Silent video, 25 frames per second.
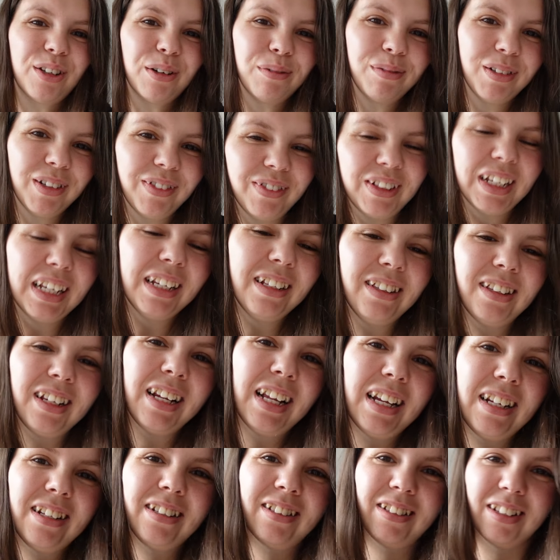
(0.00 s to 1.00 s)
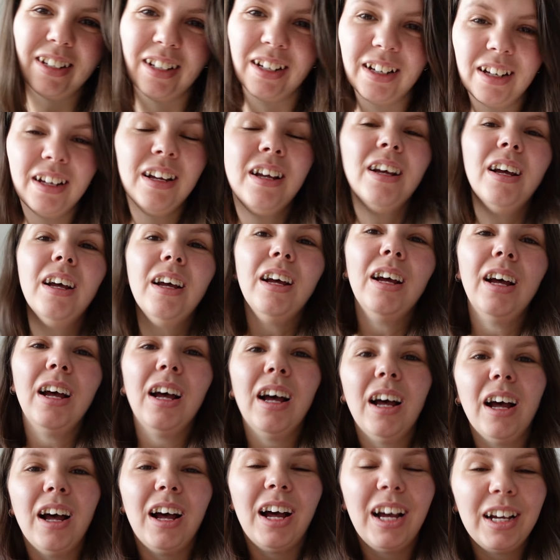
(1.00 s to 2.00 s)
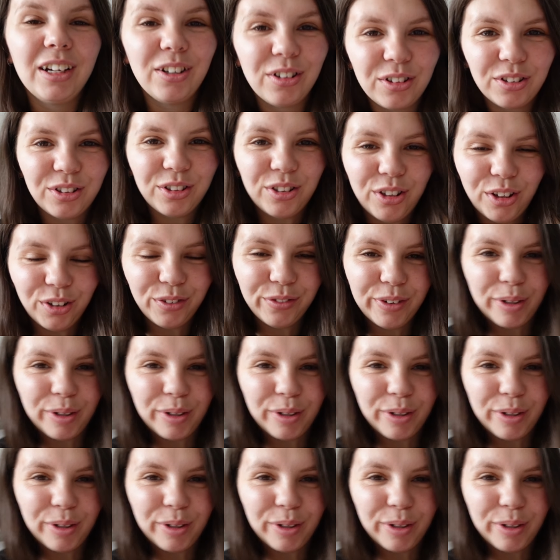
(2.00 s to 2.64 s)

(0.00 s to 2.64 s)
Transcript: couple of days later. I got so